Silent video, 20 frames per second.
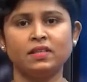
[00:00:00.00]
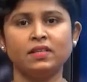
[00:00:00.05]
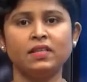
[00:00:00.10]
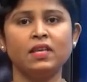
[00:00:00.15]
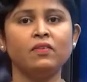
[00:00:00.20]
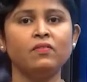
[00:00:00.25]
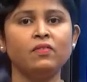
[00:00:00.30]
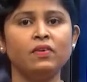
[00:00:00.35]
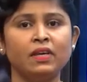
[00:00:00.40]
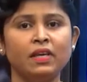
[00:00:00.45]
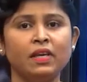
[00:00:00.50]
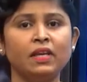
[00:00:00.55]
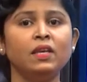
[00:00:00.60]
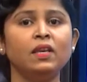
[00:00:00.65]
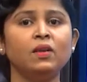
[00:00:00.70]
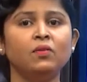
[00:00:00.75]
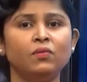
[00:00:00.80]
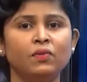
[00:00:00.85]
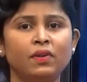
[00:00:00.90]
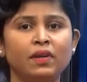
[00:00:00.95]
They were in
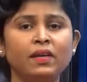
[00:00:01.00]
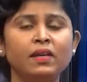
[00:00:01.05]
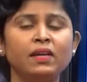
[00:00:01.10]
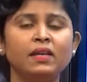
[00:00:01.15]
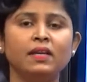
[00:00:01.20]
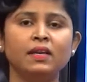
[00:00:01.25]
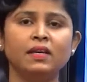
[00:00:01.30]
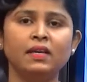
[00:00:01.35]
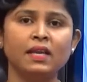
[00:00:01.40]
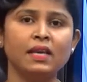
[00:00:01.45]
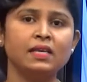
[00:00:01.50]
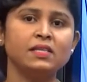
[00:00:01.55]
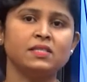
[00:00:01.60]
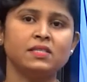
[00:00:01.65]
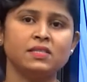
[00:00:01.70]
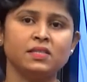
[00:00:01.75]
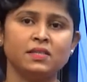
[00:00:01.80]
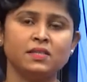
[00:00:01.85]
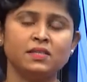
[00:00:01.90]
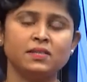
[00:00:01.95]
different
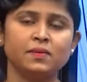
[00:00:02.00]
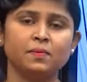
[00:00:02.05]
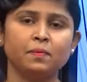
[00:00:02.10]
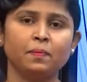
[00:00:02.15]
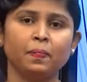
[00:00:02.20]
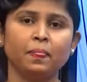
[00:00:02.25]
textures.